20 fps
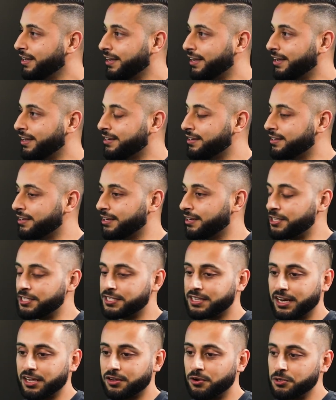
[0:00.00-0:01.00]
And it
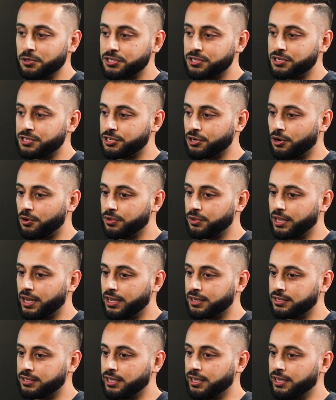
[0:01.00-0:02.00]
just kind of goes to show
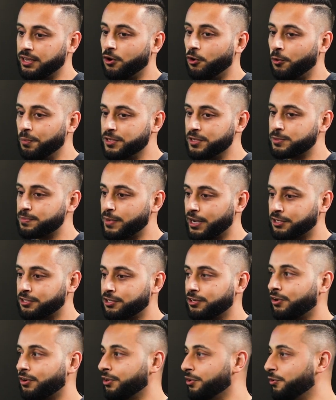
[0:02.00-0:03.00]
that a home
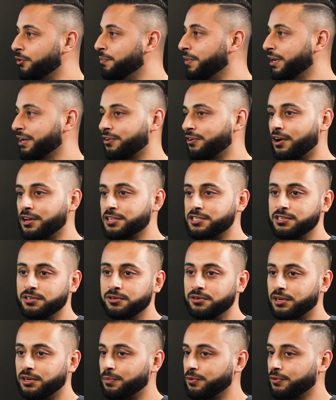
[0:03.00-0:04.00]
inspector, although it might cost
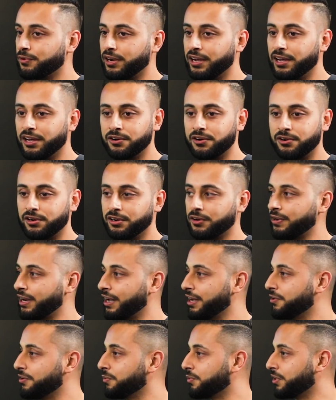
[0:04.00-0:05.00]
you a couple grand or
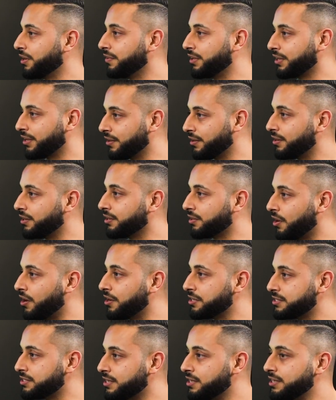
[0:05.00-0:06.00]
$1,000 or whatever the
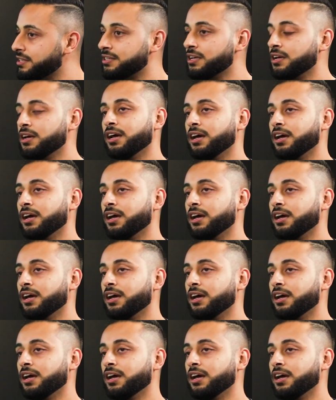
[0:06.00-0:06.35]
cost is,